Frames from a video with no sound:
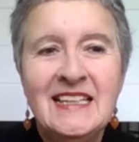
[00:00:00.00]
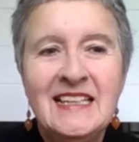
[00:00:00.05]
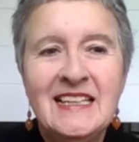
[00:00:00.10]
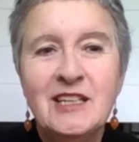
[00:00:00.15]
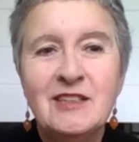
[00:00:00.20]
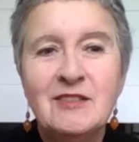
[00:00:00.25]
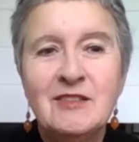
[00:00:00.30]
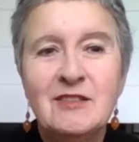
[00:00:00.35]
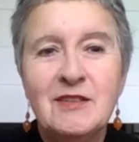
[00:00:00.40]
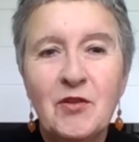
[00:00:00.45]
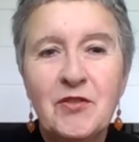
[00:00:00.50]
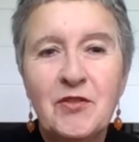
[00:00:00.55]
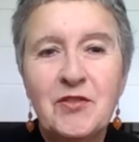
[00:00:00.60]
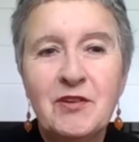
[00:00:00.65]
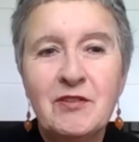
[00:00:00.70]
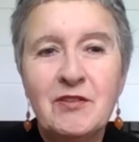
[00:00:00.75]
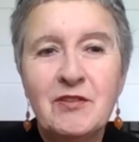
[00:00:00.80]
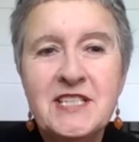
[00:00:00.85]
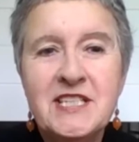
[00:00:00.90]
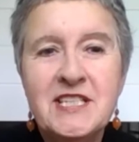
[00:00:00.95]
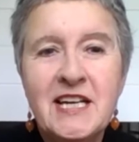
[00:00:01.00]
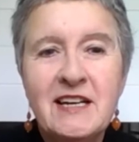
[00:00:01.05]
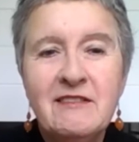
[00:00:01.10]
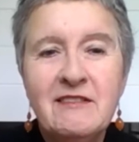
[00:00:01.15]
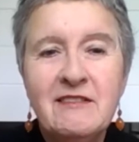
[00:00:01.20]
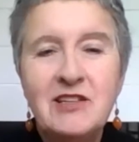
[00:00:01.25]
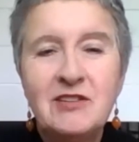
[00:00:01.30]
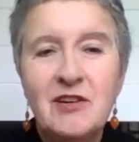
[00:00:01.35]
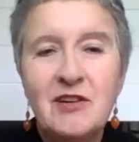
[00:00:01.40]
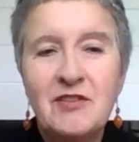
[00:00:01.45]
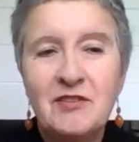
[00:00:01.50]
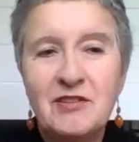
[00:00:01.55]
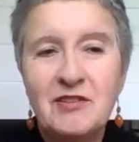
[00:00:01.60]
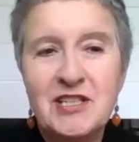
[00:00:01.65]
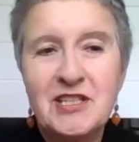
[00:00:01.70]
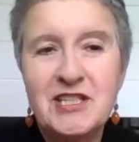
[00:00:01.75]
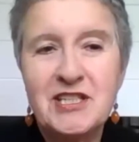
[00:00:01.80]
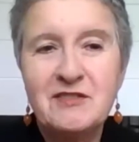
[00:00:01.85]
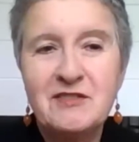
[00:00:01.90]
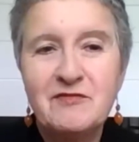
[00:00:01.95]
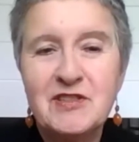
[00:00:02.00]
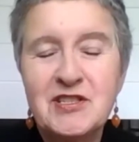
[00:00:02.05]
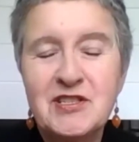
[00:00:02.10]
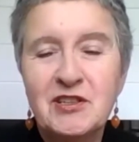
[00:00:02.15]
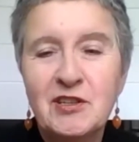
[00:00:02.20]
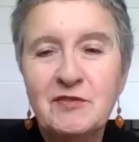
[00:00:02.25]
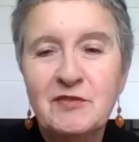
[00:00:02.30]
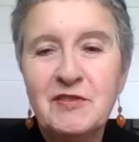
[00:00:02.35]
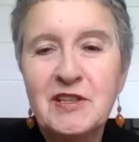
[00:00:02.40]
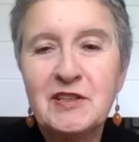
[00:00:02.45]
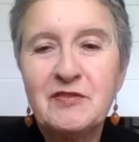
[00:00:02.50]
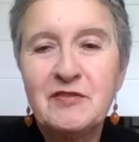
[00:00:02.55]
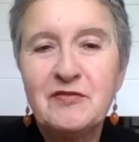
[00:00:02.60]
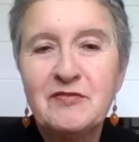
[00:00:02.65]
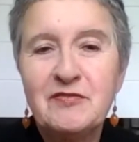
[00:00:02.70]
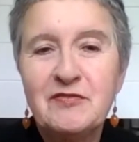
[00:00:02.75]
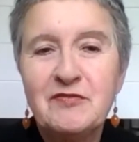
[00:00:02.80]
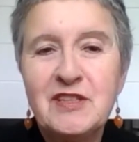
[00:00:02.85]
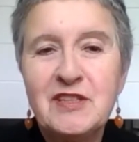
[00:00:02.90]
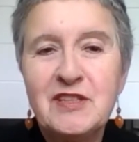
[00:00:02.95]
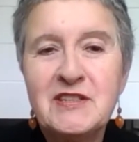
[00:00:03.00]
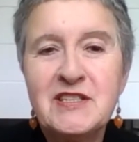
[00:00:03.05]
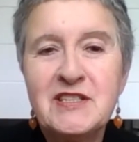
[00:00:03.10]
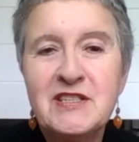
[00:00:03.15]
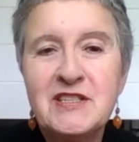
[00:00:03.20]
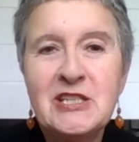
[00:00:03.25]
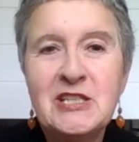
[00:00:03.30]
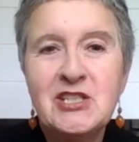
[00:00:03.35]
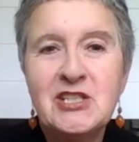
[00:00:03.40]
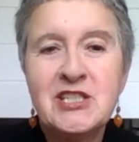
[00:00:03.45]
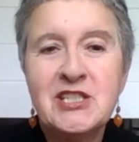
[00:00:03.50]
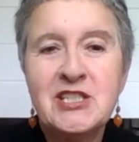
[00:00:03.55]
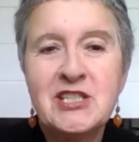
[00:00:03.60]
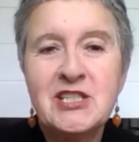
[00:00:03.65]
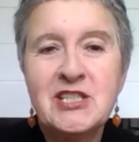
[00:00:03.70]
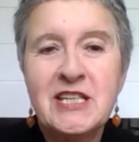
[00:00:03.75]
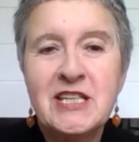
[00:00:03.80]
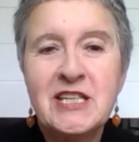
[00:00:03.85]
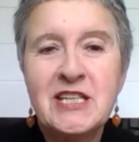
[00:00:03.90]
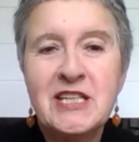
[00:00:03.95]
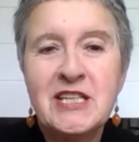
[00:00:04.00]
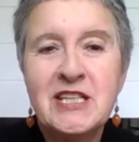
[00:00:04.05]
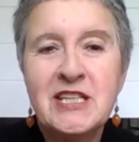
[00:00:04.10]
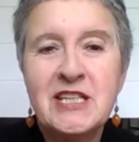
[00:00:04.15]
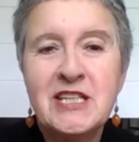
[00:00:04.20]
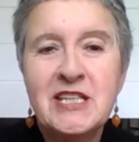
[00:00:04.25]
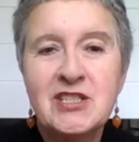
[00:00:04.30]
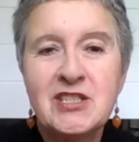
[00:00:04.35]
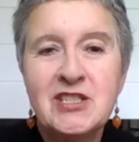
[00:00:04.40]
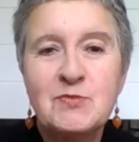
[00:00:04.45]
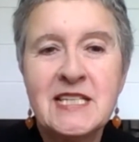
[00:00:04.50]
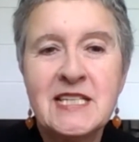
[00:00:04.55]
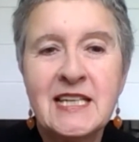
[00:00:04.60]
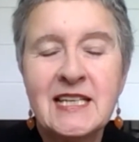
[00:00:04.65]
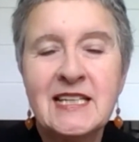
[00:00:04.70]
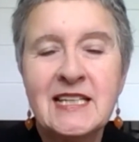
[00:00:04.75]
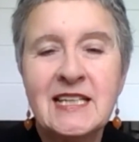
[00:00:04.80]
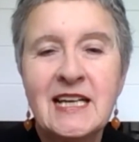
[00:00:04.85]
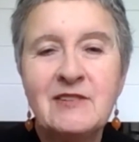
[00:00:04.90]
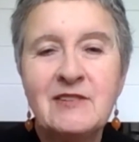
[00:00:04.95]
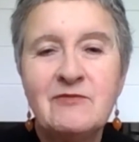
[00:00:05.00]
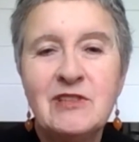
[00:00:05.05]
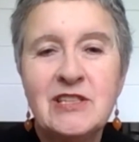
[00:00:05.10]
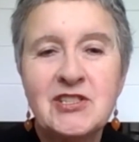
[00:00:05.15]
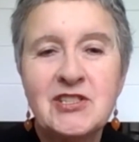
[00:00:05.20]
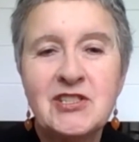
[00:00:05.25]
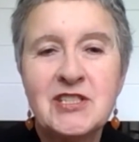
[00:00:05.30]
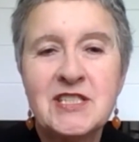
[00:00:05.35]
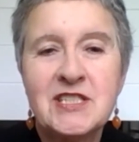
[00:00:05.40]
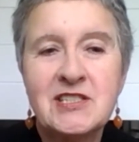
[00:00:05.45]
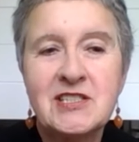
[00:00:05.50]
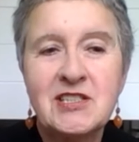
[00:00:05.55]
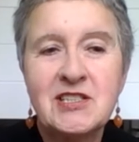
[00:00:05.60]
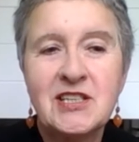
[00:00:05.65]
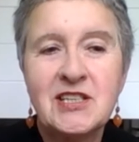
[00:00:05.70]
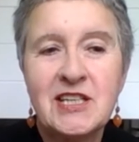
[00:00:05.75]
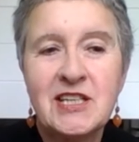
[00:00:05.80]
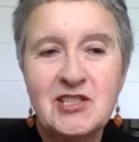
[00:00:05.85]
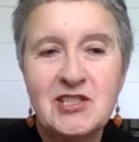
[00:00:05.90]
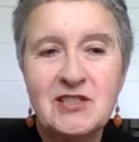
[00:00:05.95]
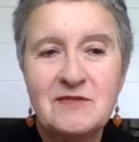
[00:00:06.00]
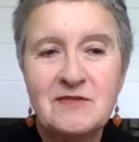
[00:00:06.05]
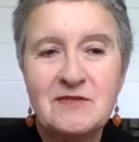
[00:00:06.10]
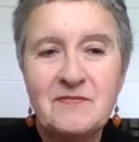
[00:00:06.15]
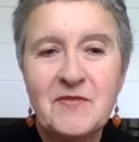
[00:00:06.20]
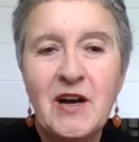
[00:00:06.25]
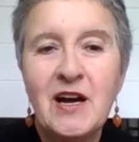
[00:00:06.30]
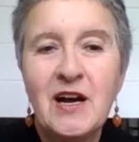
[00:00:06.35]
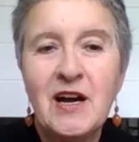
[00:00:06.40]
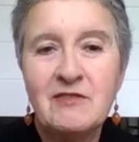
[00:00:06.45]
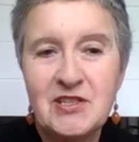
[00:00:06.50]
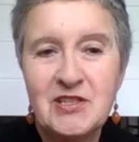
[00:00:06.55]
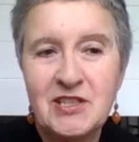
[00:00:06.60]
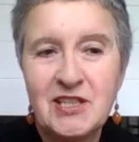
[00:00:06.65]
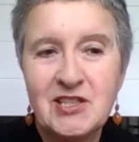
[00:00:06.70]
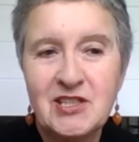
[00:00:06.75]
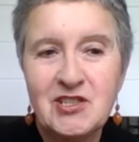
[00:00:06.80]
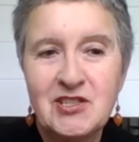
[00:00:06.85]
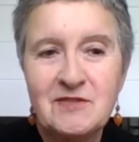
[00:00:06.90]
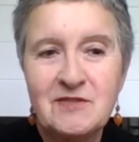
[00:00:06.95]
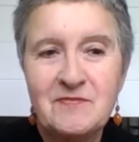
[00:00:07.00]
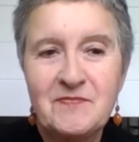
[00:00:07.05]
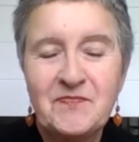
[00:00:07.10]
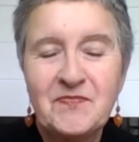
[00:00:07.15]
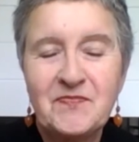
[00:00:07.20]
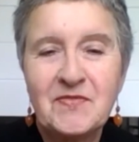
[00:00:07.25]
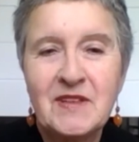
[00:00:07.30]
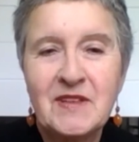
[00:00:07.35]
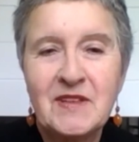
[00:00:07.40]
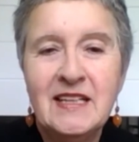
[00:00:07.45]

So, authoritarian or authoritative, resolving the free speech tensions between secular and religious education, higher education.